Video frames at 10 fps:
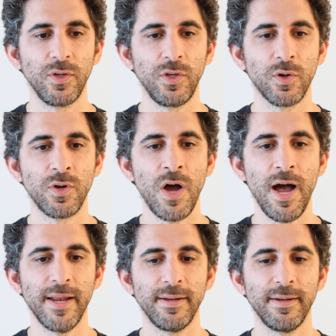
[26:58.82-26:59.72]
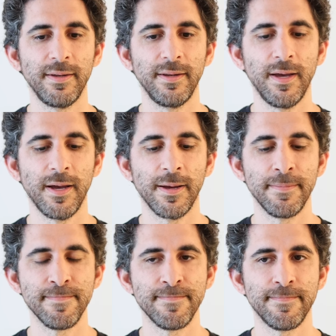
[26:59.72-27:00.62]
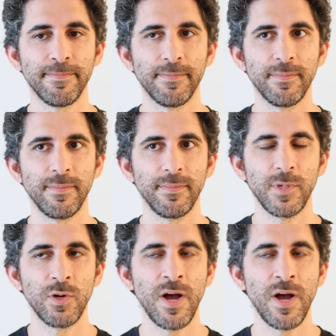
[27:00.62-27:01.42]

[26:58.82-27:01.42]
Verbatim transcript: you're not um, you're